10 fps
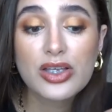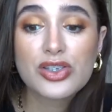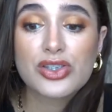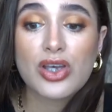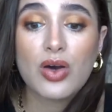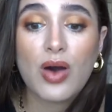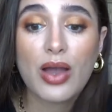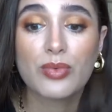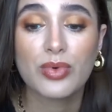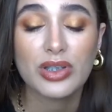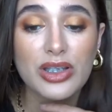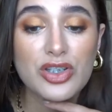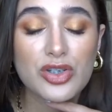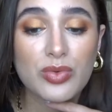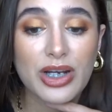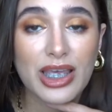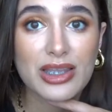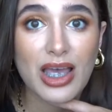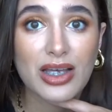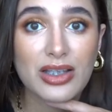So I really do want to
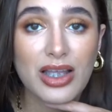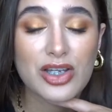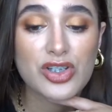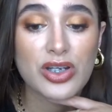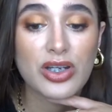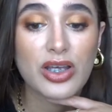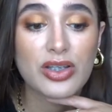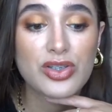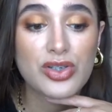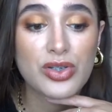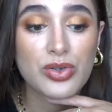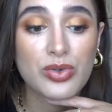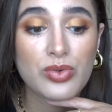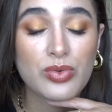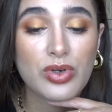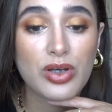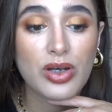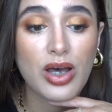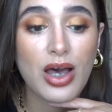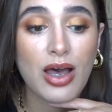get that collection to
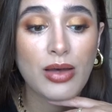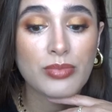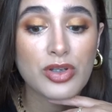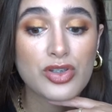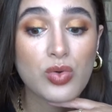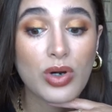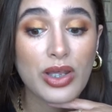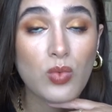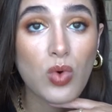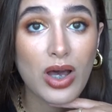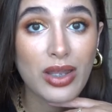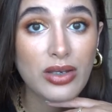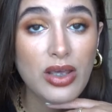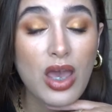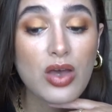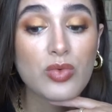um, 21,